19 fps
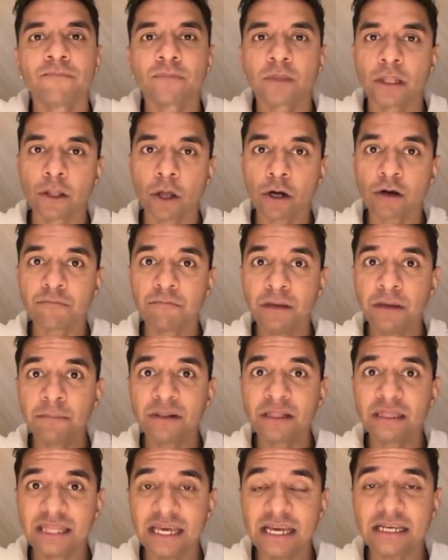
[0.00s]
A lot of
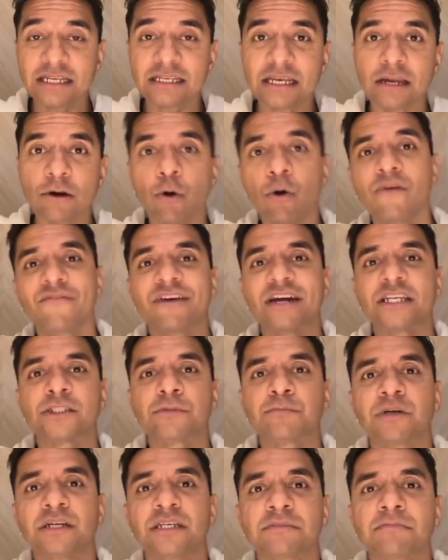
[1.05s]
people think that, oh, if I
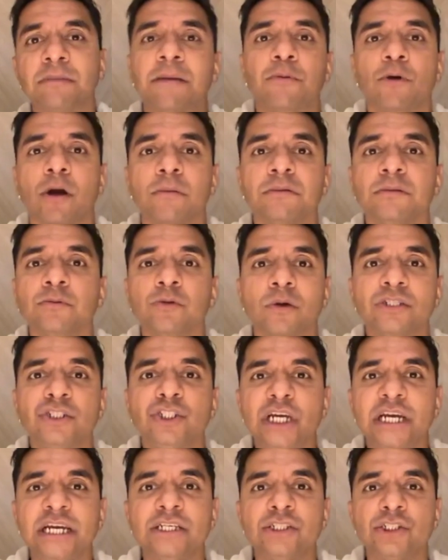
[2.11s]
express my problems won't
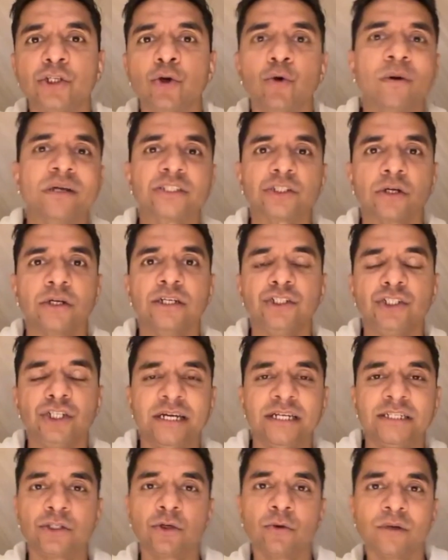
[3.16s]
change, no one's going to
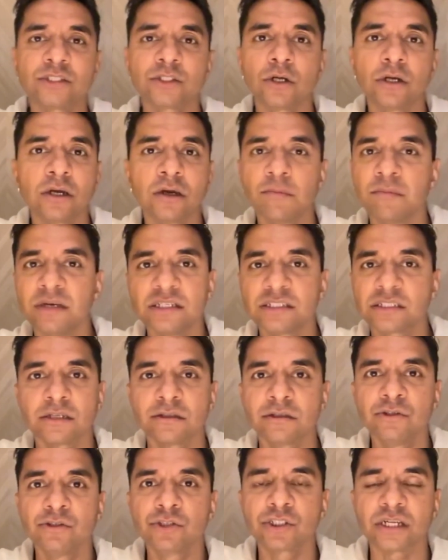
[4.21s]
change, no one's going to give me a
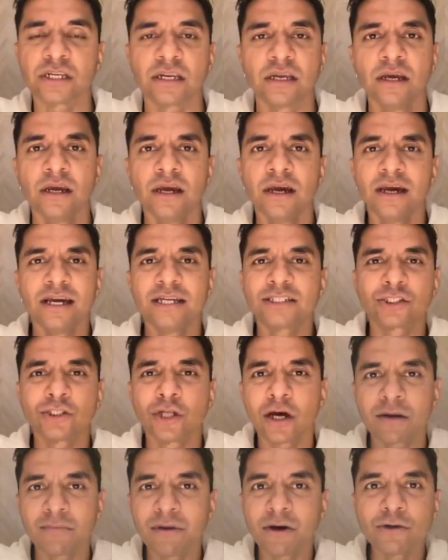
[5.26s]
solution. It's
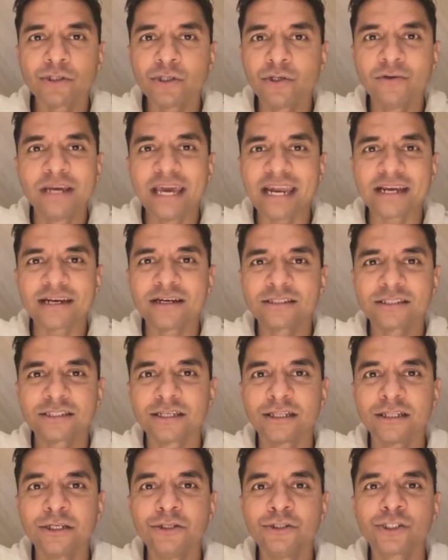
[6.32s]
not about you getting a
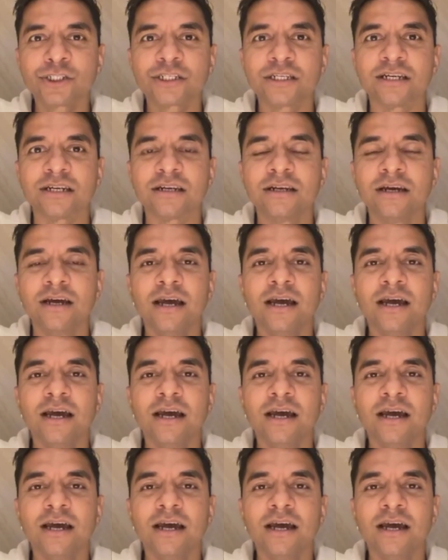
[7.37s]
solution.